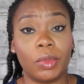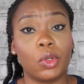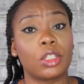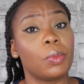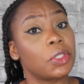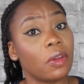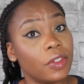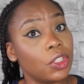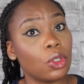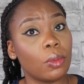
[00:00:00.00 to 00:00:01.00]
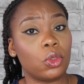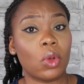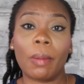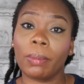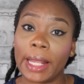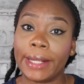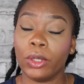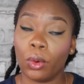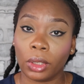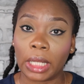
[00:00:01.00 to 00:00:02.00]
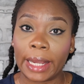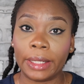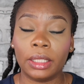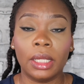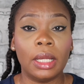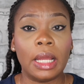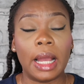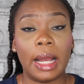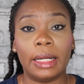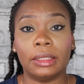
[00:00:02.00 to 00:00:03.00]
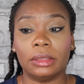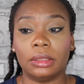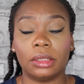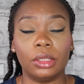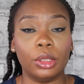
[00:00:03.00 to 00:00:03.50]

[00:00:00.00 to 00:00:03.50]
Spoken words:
because most of these jobs you are applying online, and